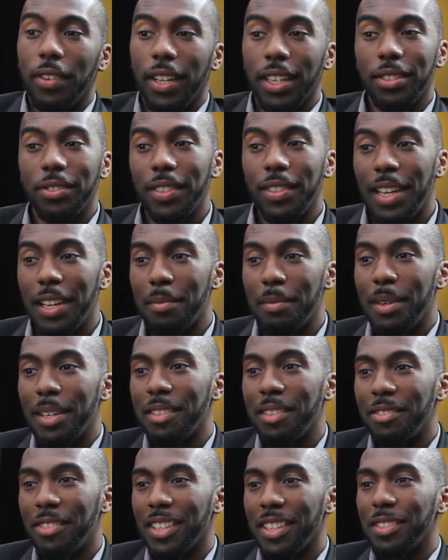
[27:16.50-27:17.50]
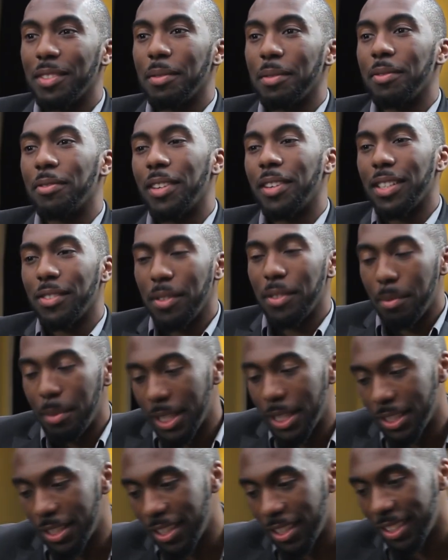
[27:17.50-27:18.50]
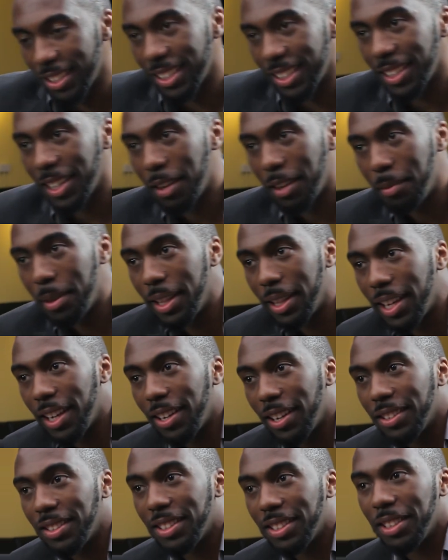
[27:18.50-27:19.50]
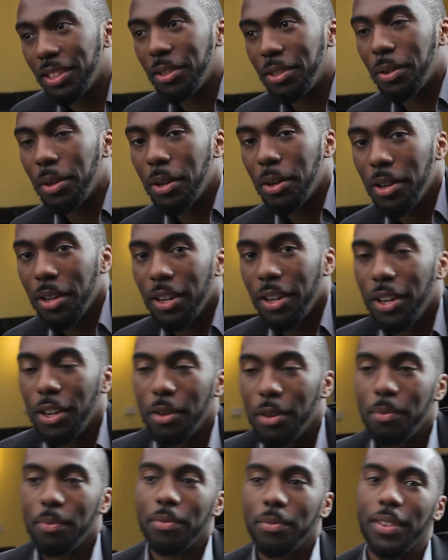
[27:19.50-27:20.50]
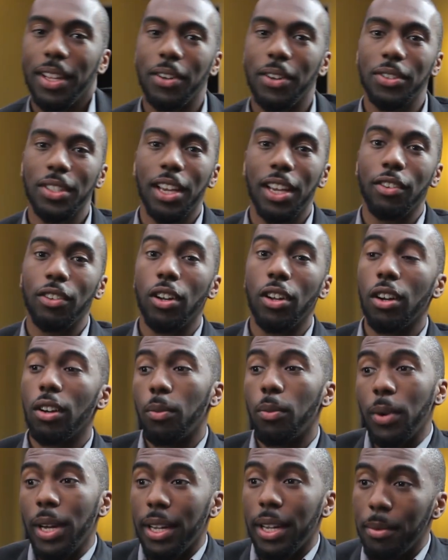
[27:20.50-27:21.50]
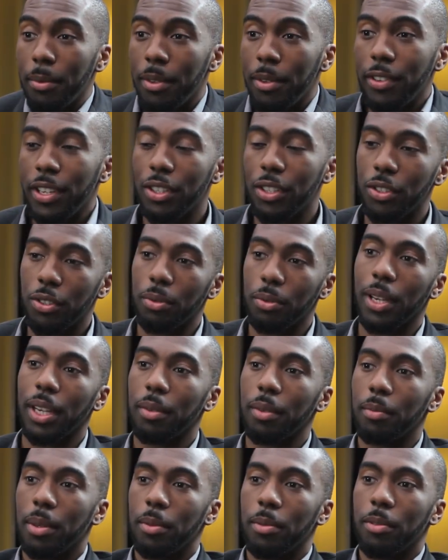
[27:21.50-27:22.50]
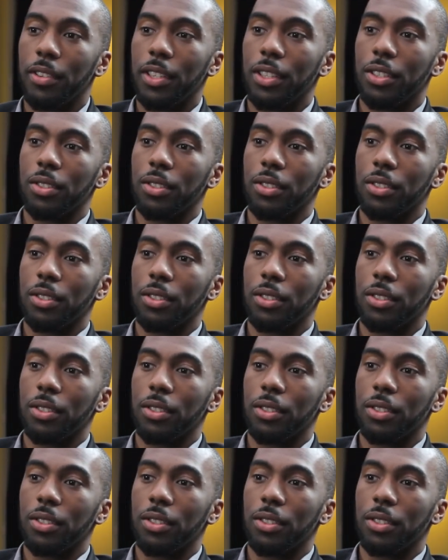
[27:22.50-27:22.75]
thanks for that, man. Thanks for blessing us and coming down, bro. Still, that was Aaron. Oh, where can we reach you? Where can people